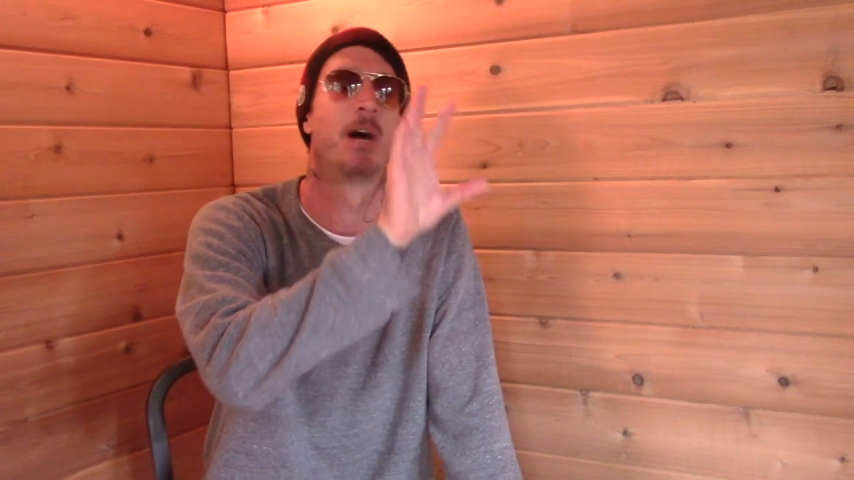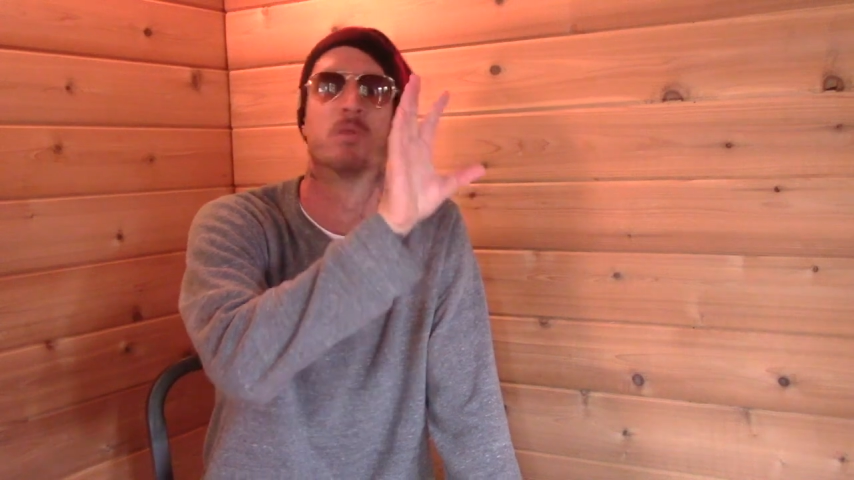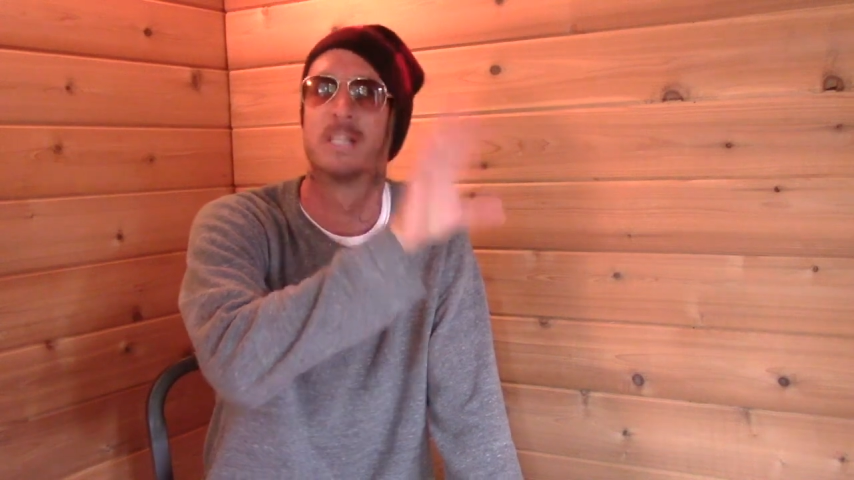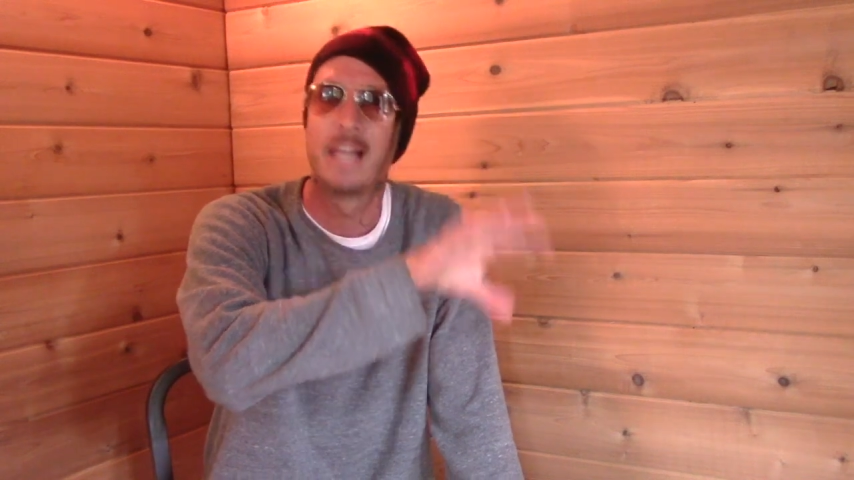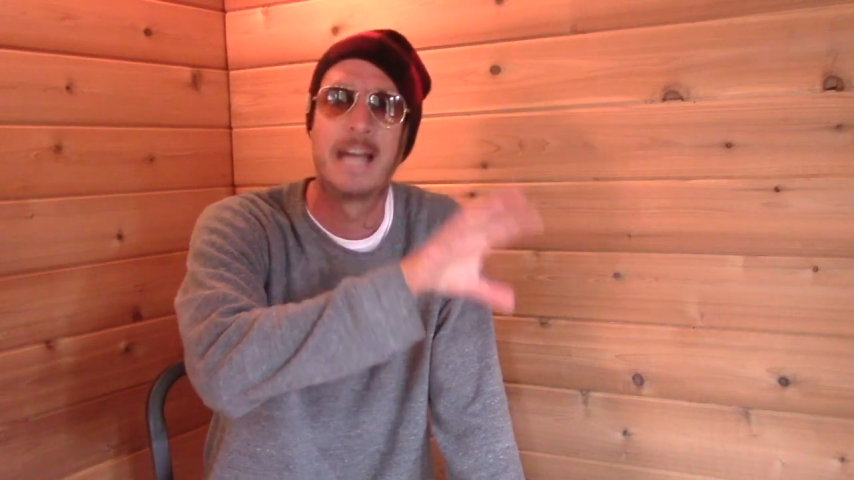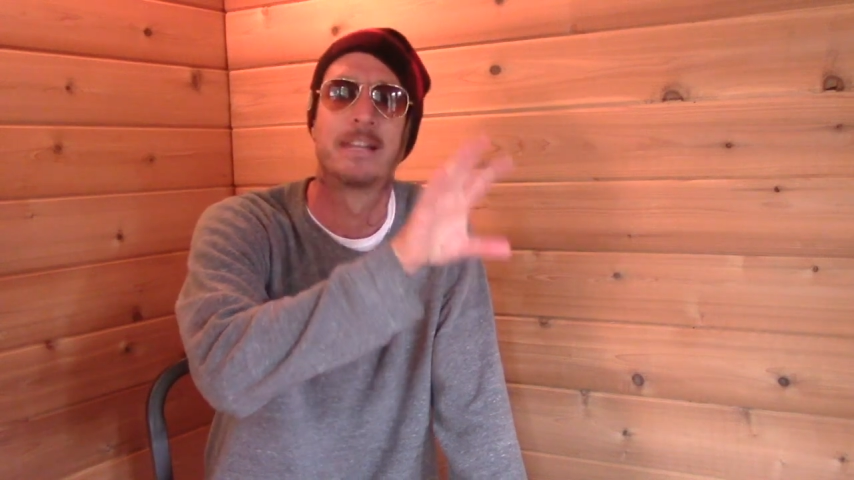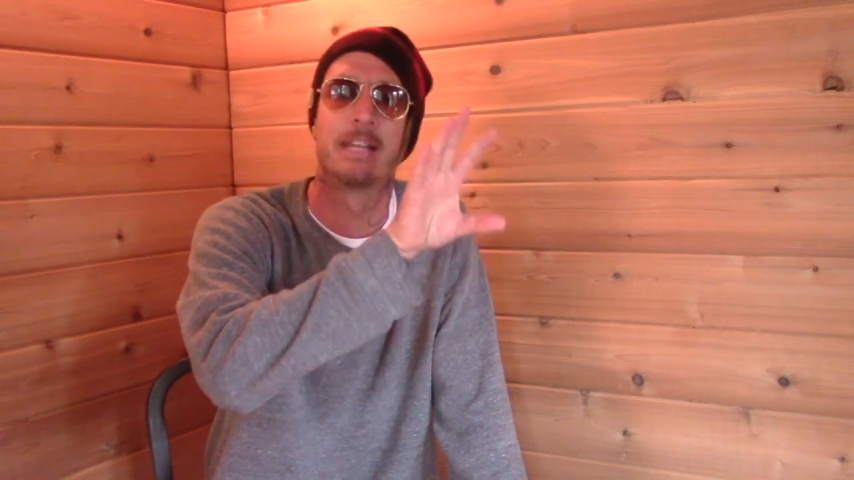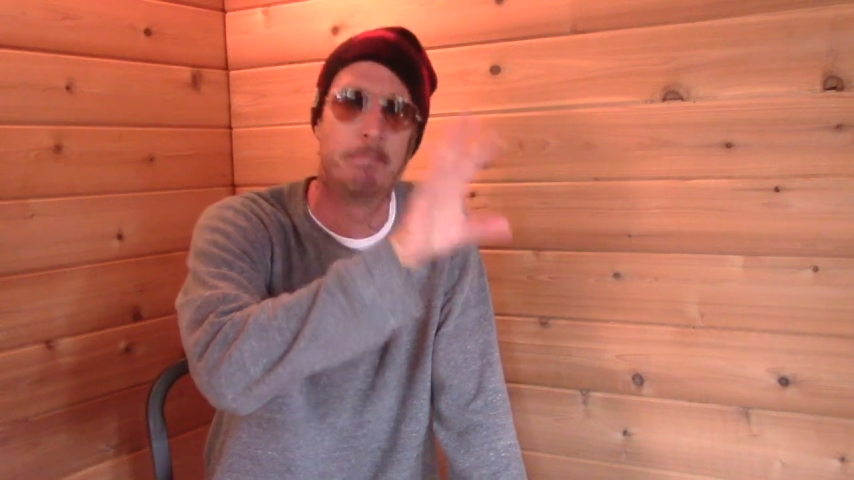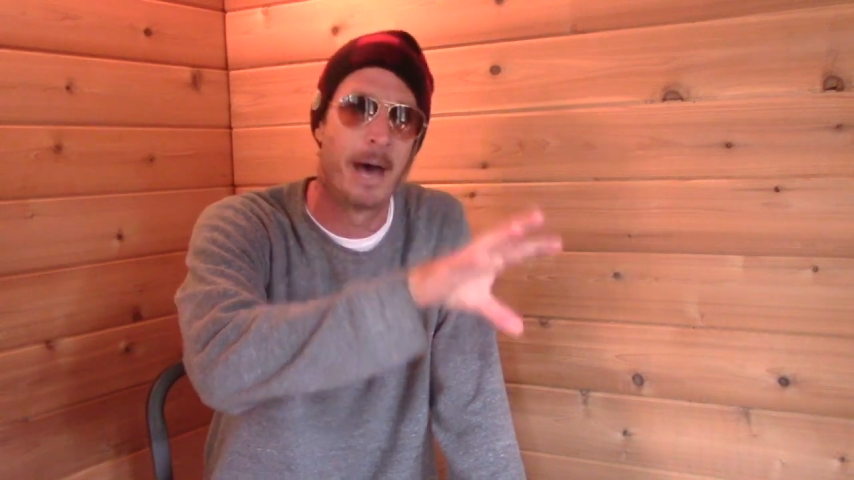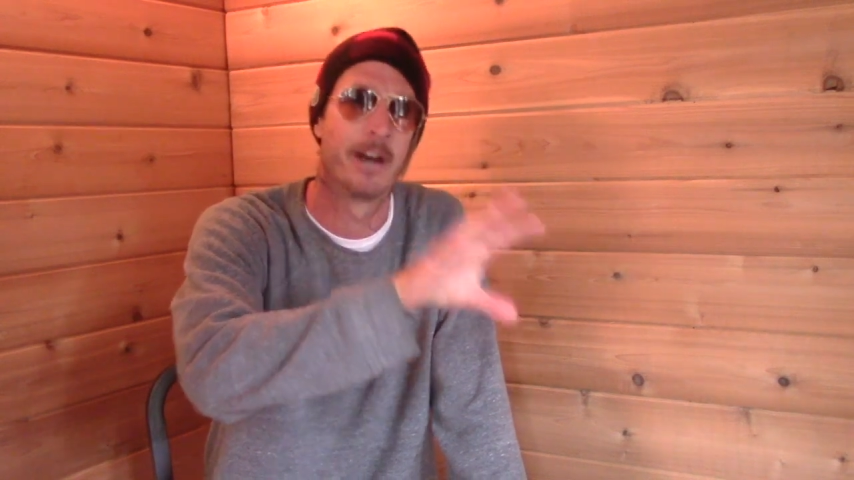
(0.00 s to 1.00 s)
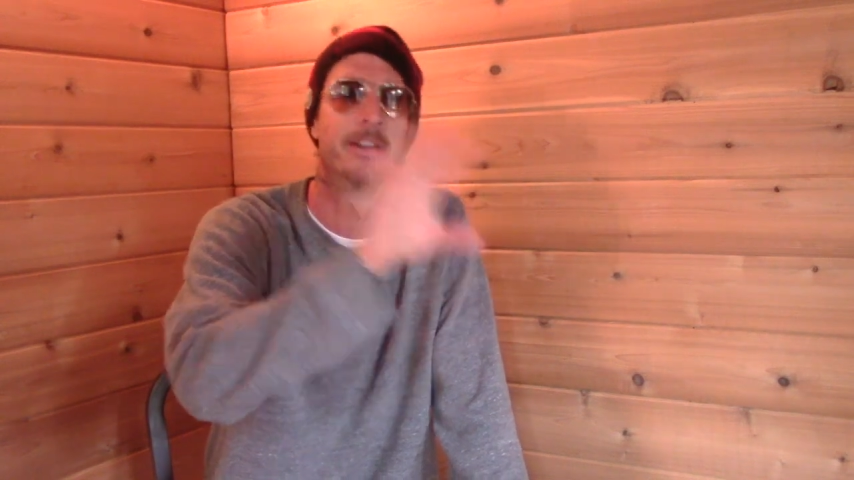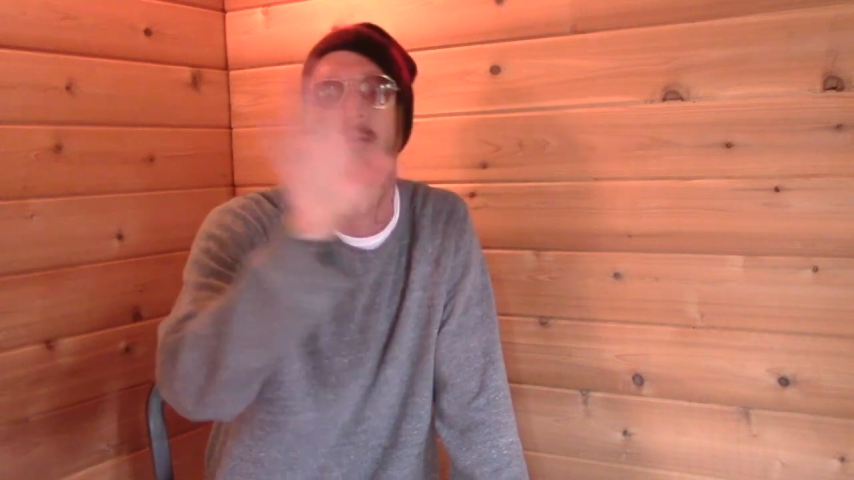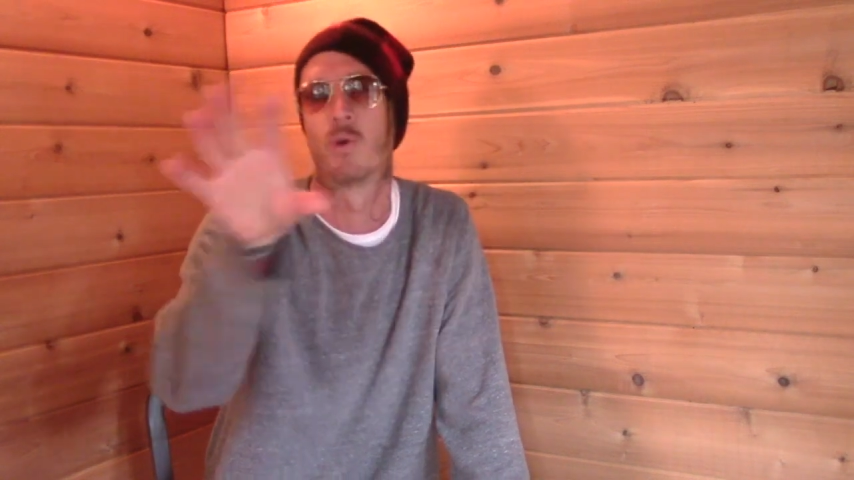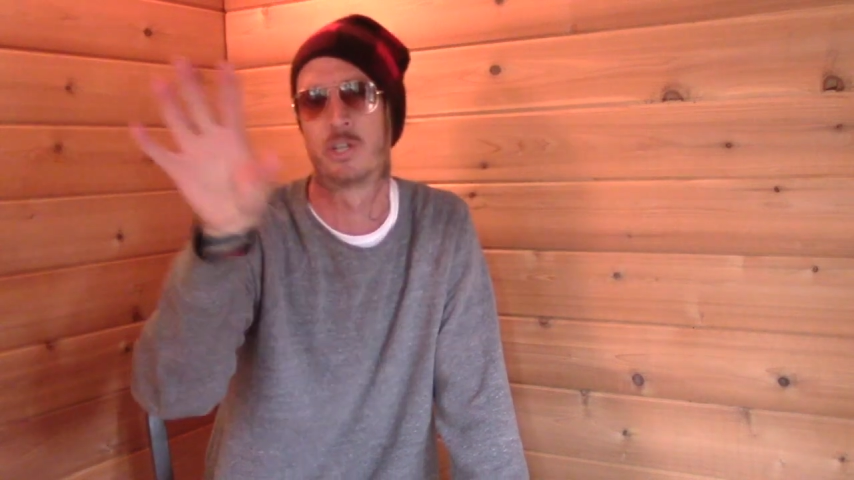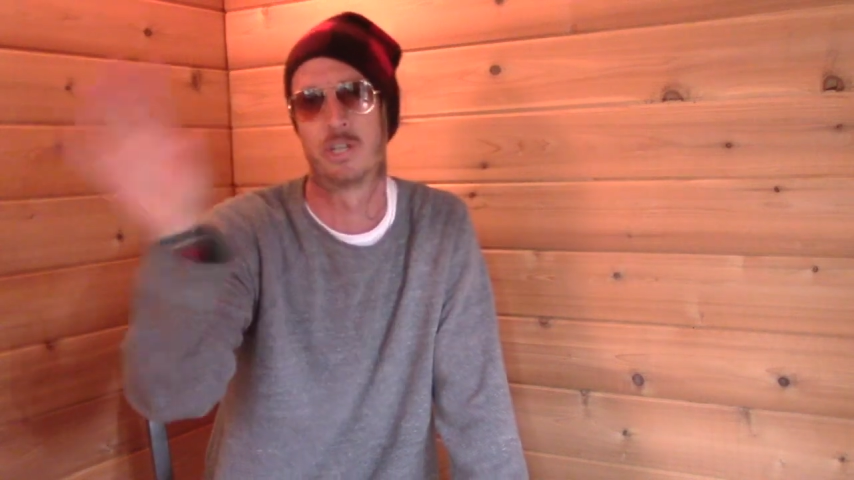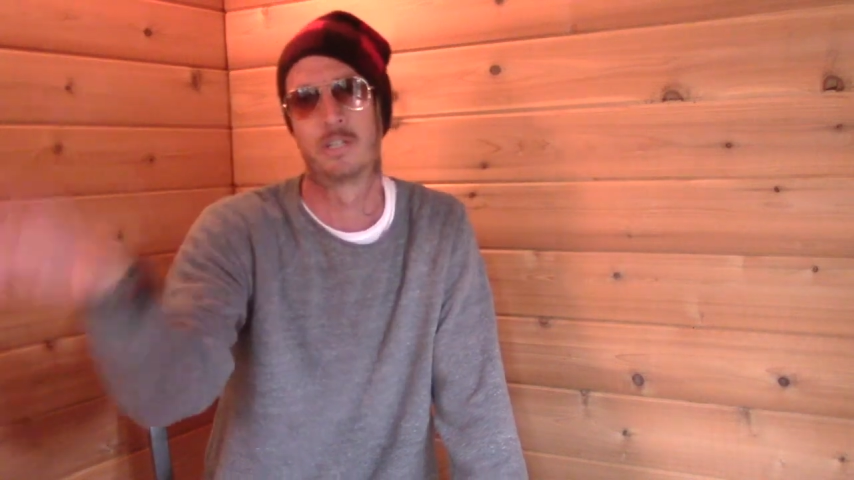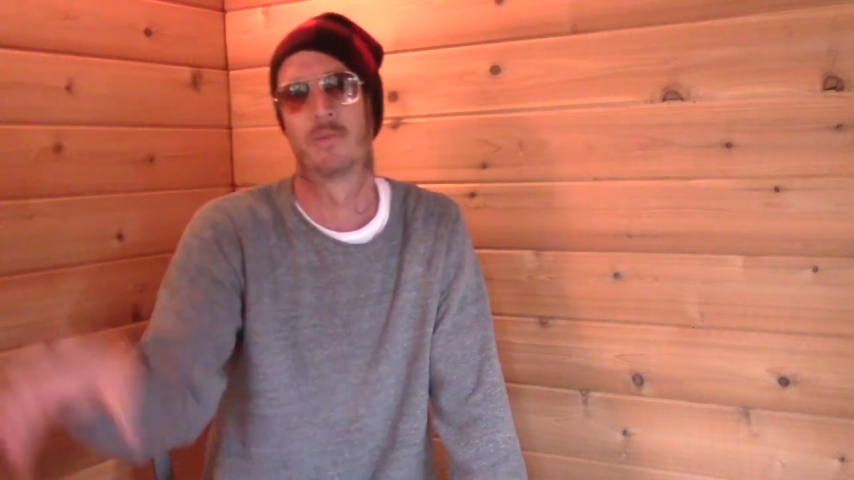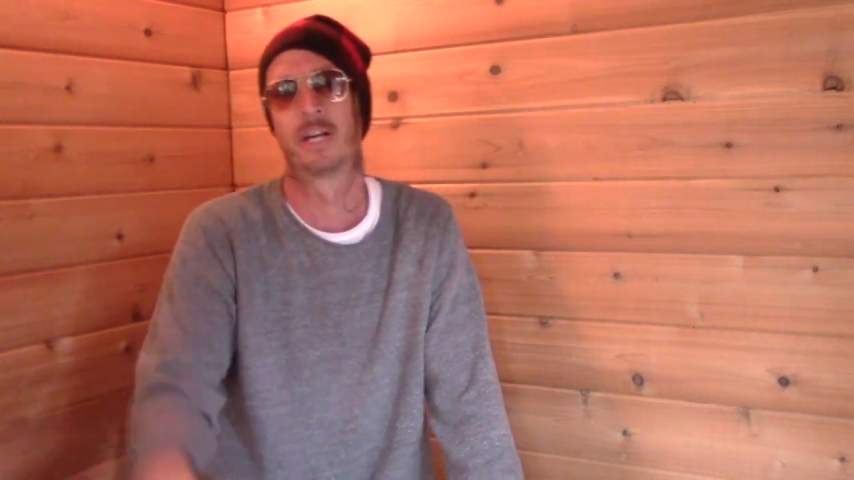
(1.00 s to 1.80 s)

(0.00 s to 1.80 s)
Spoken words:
was likely better than what she's doing